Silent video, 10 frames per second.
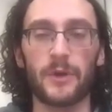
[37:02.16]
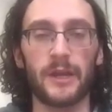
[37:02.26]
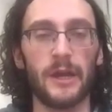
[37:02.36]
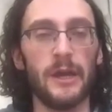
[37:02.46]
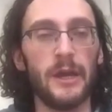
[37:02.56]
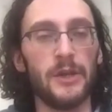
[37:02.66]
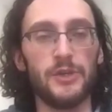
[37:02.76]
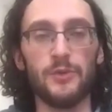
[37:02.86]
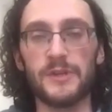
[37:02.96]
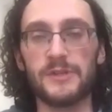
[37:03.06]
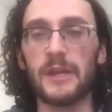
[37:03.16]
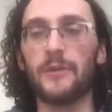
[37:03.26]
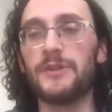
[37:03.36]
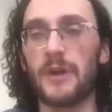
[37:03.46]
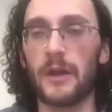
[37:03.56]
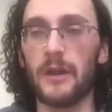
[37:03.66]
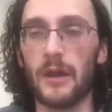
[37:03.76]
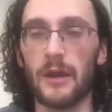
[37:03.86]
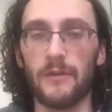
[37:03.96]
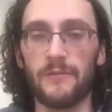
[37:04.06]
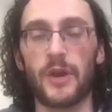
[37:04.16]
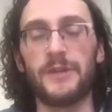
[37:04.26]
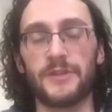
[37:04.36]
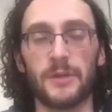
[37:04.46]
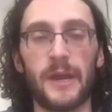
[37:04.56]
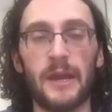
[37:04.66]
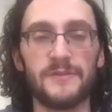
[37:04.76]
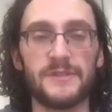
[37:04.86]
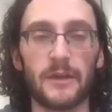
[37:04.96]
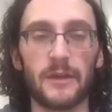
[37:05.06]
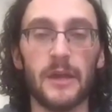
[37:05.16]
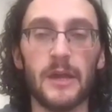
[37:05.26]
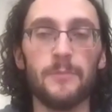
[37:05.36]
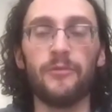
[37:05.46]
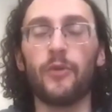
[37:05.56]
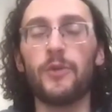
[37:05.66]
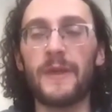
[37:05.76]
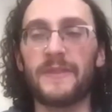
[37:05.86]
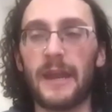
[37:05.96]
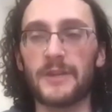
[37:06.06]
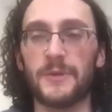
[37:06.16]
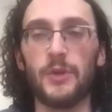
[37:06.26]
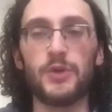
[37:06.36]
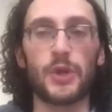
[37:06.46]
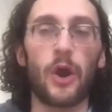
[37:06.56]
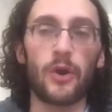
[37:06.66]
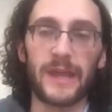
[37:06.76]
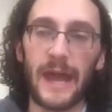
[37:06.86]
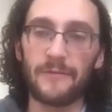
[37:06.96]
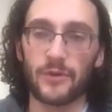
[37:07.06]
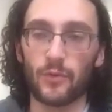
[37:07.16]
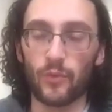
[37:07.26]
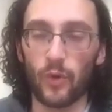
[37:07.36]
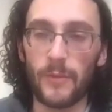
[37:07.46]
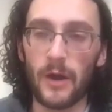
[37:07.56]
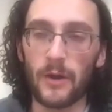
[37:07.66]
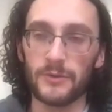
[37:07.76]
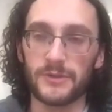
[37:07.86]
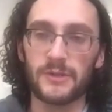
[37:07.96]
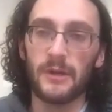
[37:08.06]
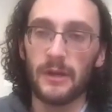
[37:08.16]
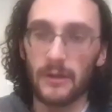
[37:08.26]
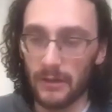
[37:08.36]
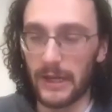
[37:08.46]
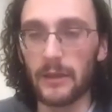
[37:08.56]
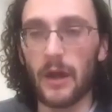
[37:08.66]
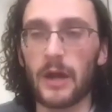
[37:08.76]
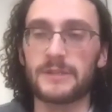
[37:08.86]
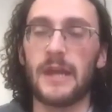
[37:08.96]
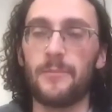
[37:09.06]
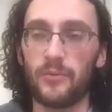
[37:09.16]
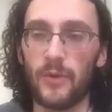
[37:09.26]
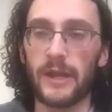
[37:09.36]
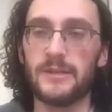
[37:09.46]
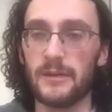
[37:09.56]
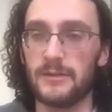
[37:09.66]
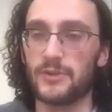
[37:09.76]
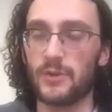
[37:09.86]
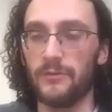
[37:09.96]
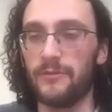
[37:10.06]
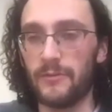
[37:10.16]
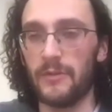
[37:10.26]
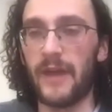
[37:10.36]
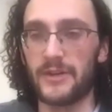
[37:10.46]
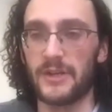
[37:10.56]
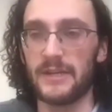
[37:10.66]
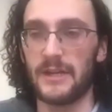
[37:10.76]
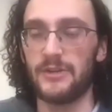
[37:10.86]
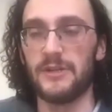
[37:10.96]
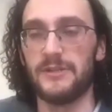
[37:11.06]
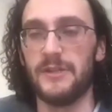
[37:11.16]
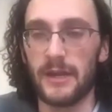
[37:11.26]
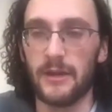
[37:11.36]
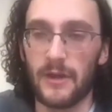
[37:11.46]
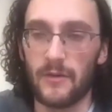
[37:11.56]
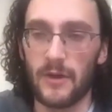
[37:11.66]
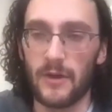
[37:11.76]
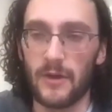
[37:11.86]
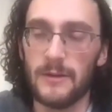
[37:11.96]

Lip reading: we're going to do this series of trainings on competitive selling, before you make that announcement, you should already have your role models in lockstep ready to sort of evangelize that change. Did I hear that right?